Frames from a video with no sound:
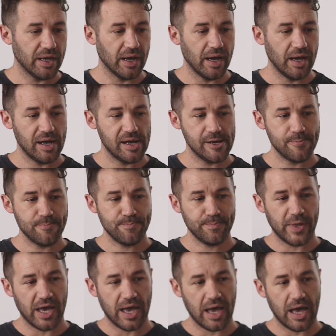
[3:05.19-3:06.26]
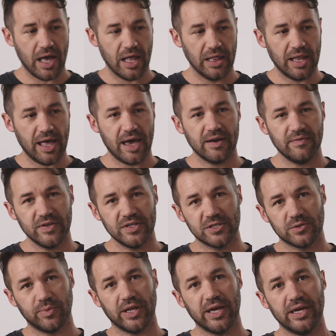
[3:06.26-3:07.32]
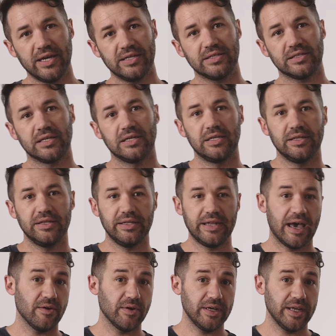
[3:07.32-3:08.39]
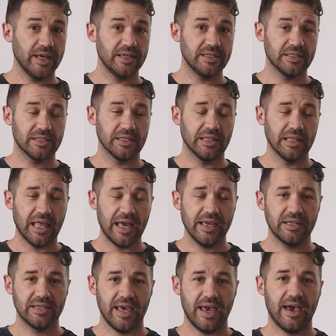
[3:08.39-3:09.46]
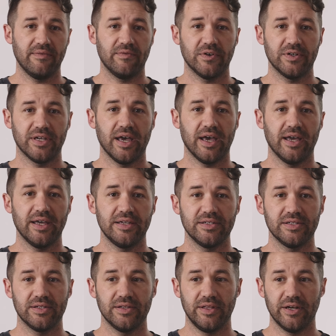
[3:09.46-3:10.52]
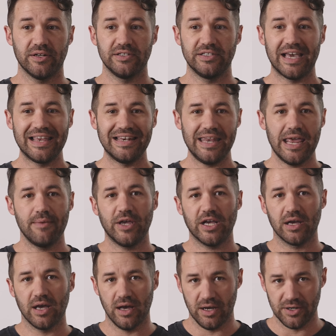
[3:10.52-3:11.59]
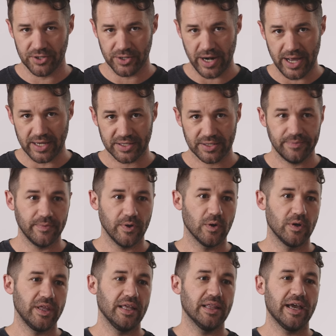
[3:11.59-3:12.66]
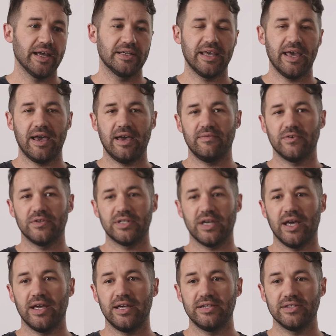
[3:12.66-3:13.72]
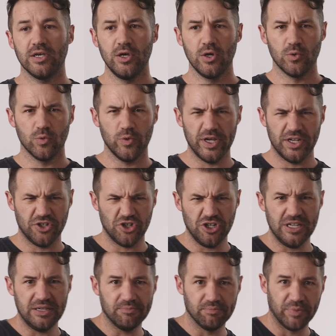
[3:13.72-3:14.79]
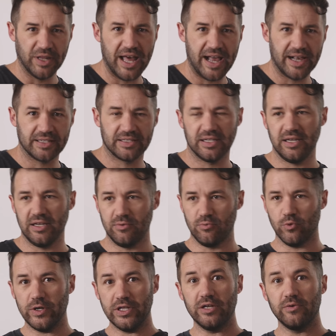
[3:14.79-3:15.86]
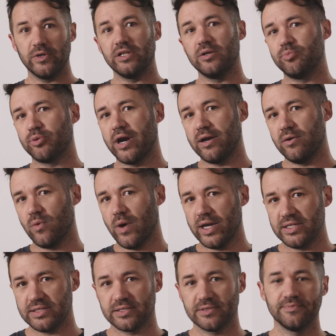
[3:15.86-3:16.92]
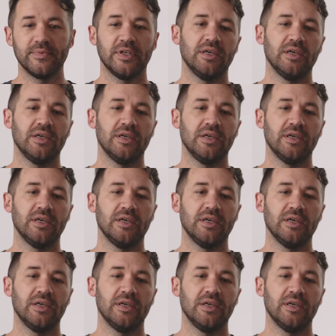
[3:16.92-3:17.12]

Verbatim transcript: Um, a lot of displays nowadays like to advertise their dynamic contrast, or they like to advertise rich, deep blacks and really, really bright whites.